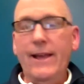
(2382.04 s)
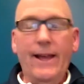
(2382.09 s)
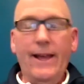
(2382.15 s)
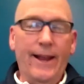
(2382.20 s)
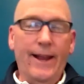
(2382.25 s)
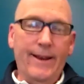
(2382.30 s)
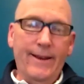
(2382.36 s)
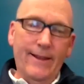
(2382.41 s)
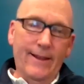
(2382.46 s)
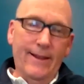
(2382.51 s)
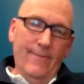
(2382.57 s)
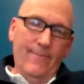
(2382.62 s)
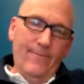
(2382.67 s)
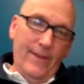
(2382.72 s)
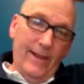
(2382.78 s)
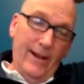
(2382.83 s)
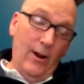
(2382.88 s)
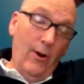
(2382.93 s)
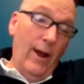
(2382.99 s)
And
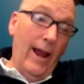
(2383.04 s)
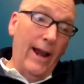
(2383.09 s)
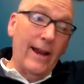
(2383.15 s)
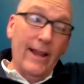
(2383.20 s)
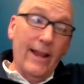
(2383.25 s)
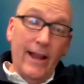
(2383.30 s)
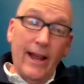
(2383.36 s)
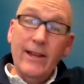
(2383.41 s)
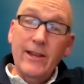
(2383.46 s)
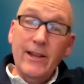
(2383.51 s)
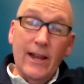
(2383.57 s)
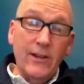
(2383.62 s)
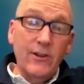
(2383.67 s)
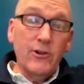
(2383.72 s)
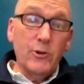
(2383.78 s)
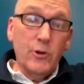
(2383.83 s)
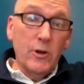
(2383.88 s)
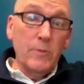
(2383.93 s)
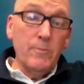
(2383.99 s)
you know, and
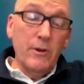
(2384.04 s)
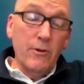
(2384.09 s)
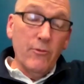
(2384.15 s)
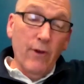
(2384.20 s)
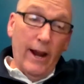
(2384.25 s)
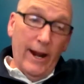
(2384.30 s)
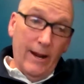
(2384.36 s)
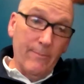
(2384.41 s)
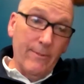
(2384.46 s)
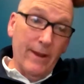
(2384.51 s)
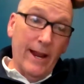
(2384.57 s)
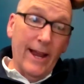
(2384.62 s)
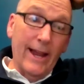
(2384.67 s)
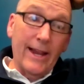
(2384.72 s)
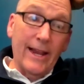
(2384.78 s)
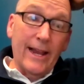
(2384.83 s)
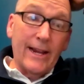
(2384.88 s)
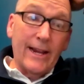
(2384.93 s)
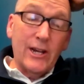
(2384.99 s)
you could be right. I mean,
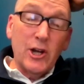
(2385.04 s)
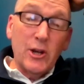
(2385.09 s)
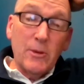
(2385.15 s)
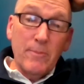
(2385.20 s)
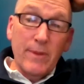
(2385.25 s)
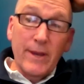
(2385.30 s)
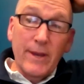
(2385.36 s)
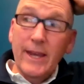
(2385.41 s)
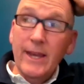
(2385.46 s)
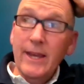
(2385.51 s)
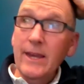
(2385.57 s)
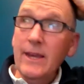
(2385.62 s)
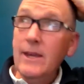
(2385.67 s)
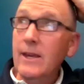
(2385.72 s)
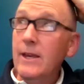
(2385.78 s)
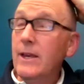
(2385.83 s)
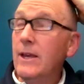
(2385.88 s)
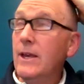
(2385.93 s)
it could be